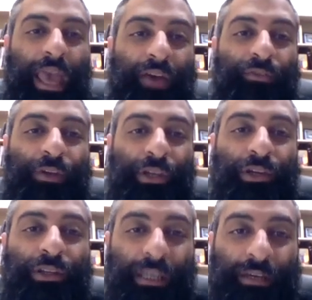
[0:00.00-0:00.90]
Every
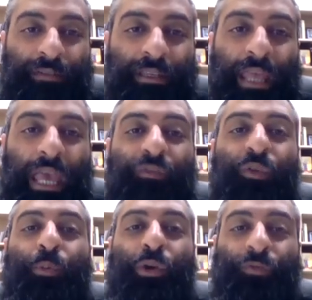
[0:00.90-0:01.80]
good gift and
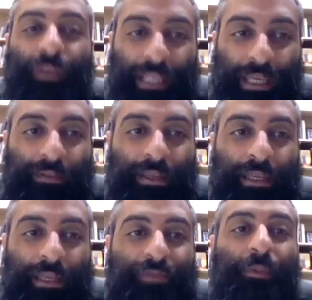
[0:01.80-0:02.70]
every perfect gift
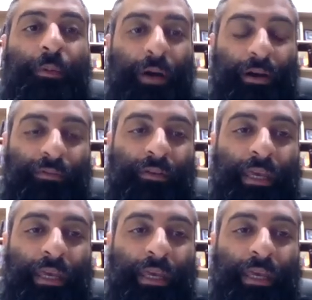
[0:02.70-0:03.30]
is from above